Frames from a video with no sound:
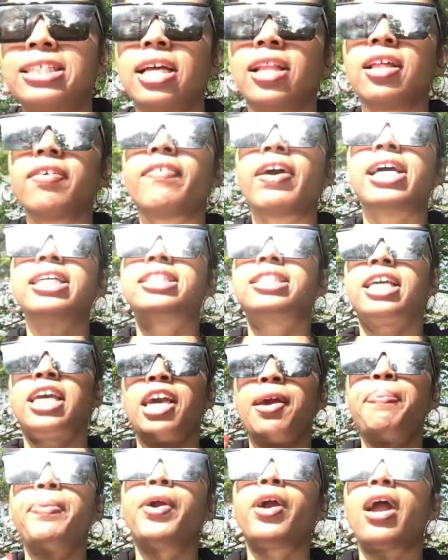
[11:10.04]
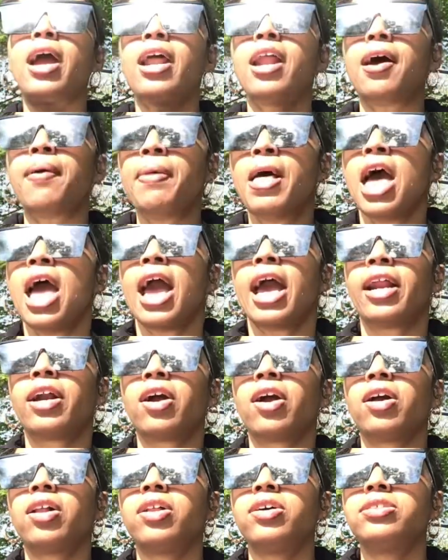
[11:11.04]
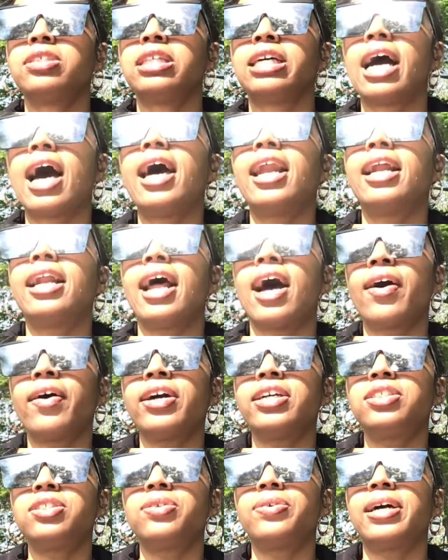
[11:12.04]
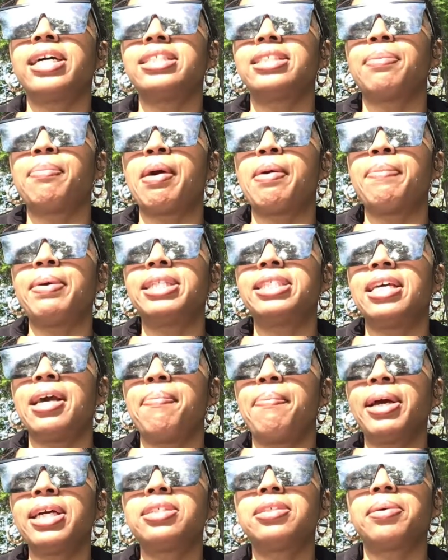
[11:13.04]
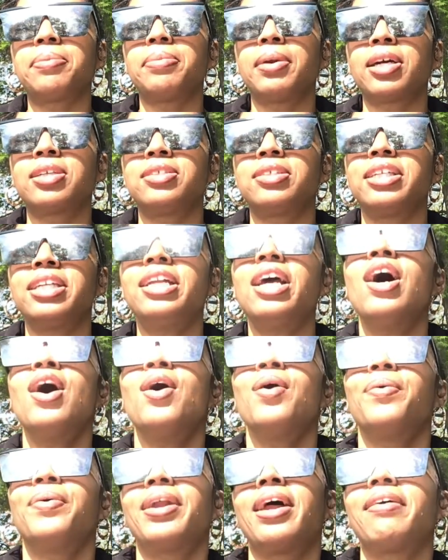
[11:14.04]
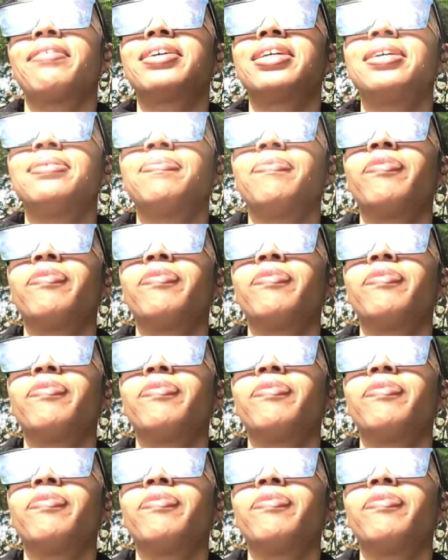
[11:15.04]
I love guys. Keep your head up and your heart close to God, and I'll catch you guys on my midday mix or next week, whatever comes